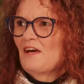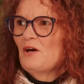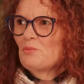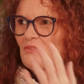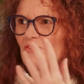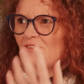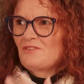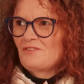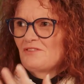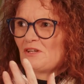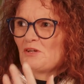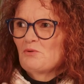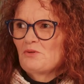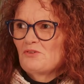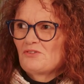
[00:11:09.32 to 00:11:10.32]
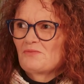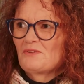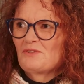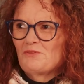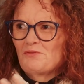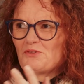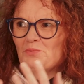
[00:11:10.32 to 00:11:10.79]
that helps to distinguish
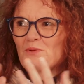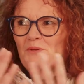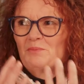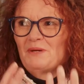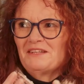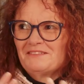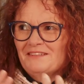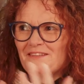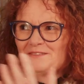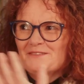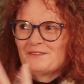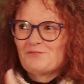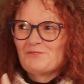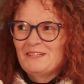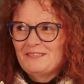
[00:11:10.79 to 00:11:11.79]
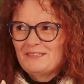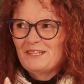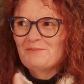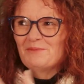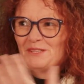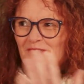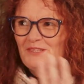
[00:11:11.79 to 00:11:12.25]
the difference between a pen test and a red
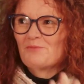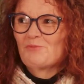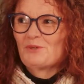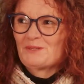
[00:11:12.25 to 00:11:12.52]
team in some